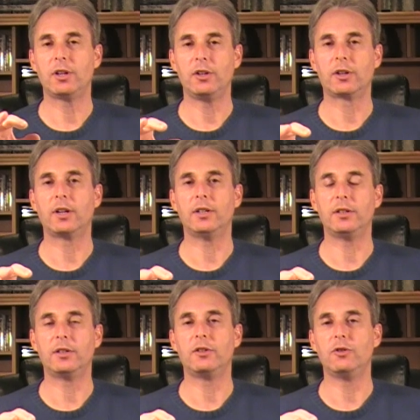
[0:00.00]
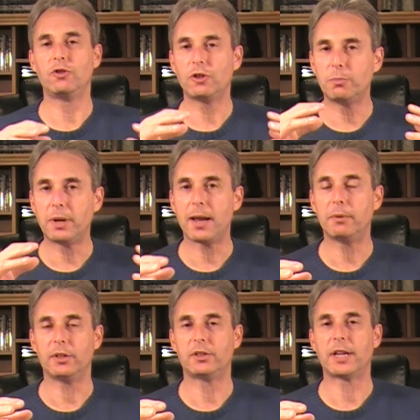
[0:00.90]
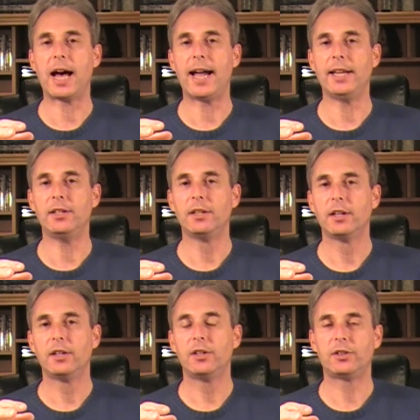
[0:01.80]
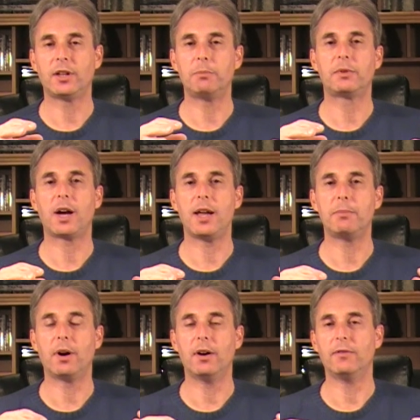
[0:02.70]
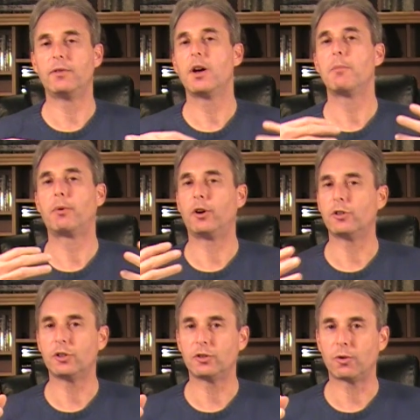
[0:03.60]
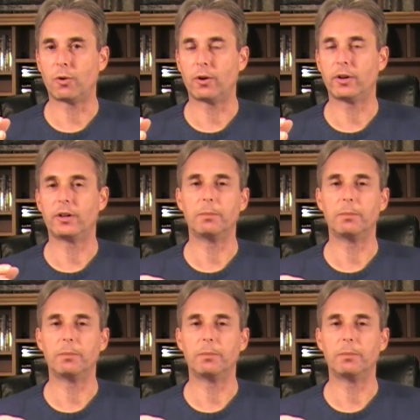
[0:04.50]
you should be able to sign some type of purchase order,